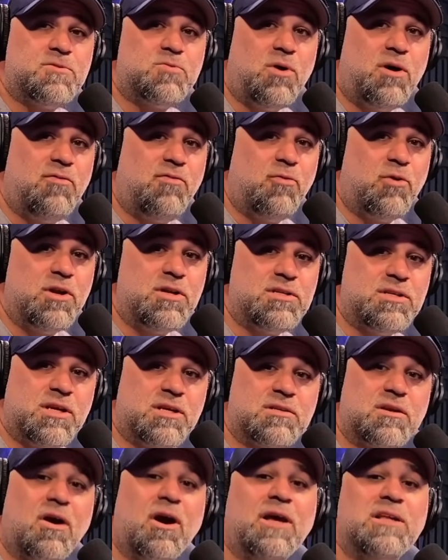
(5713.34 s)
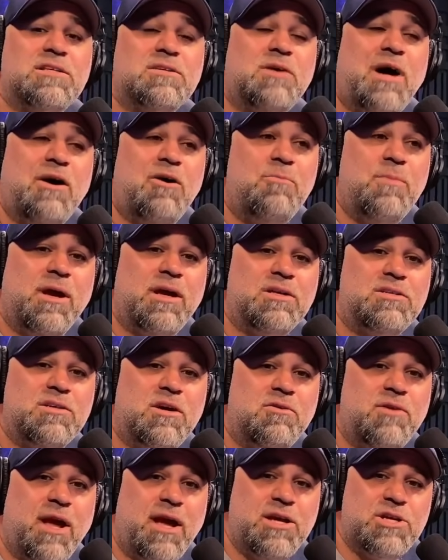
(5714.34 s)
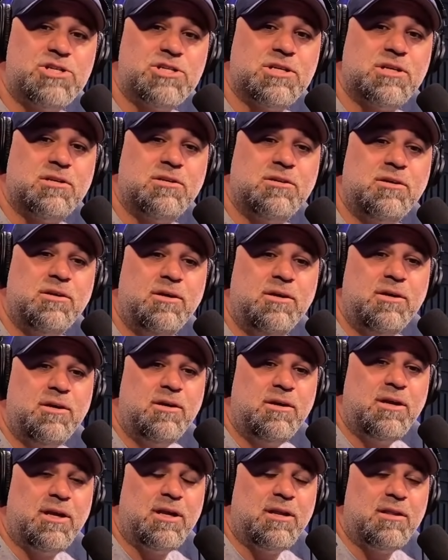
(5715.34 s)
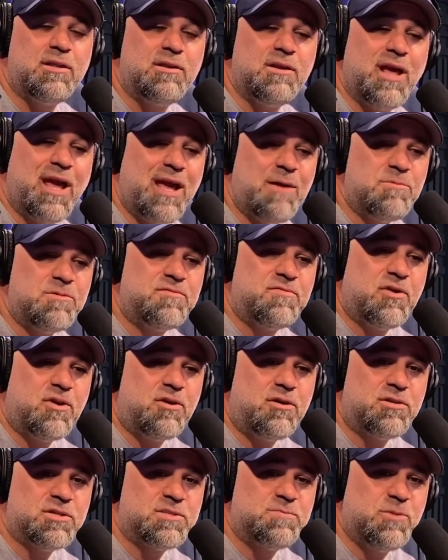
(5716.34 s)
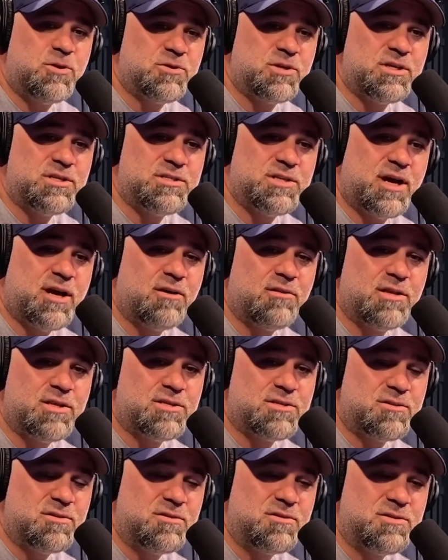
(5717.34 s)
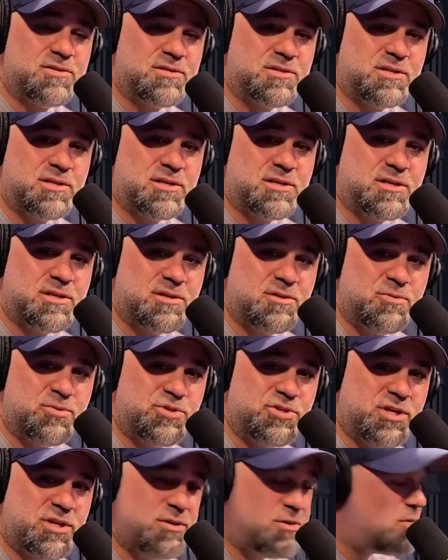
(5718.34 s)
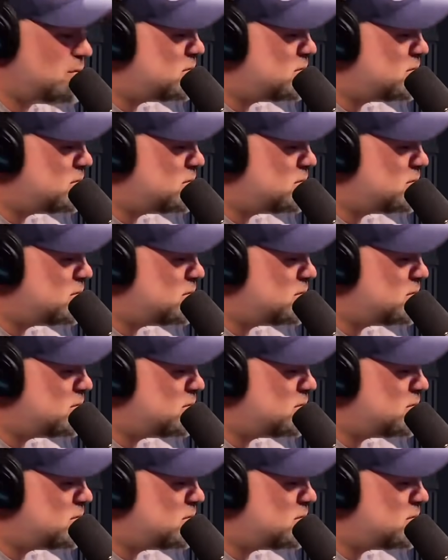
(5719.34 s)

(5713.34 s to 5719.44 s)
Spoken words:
1246. All right. So I will make a donation in the name of all Smoking Tire listeners who